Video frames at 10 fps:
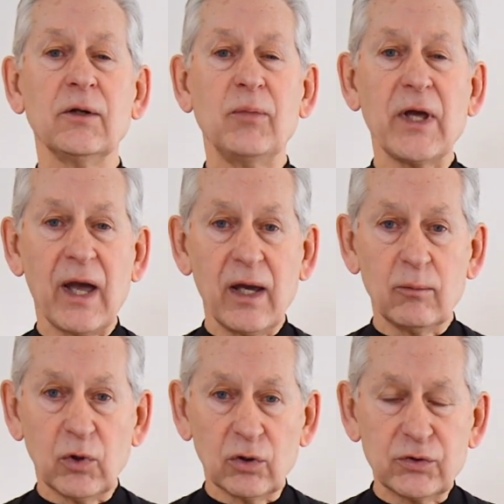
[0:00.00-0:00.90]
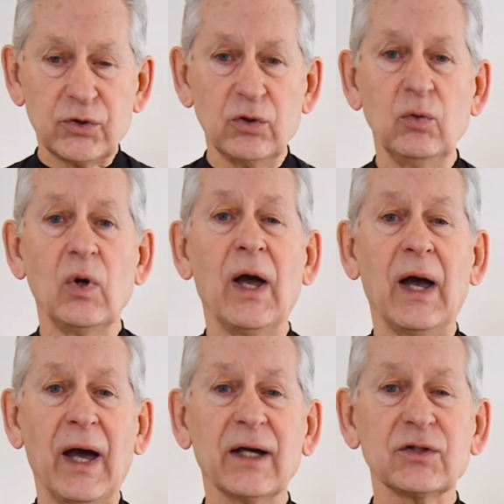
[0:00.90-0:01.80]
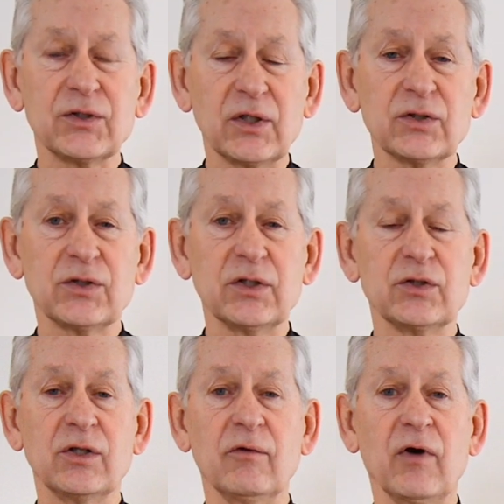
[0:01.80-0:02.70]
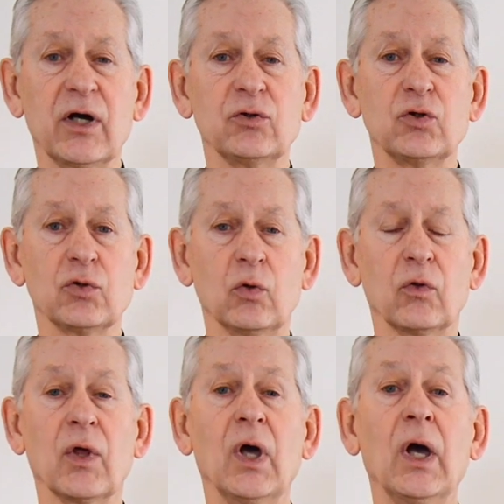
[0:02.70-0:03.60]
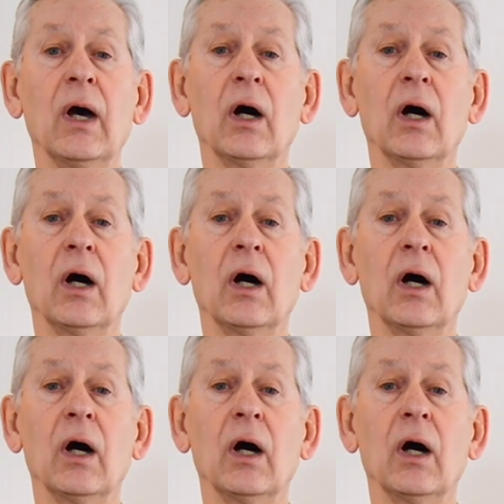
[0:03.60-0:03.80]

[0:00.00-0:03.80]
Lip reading: to be able to access this divine truth.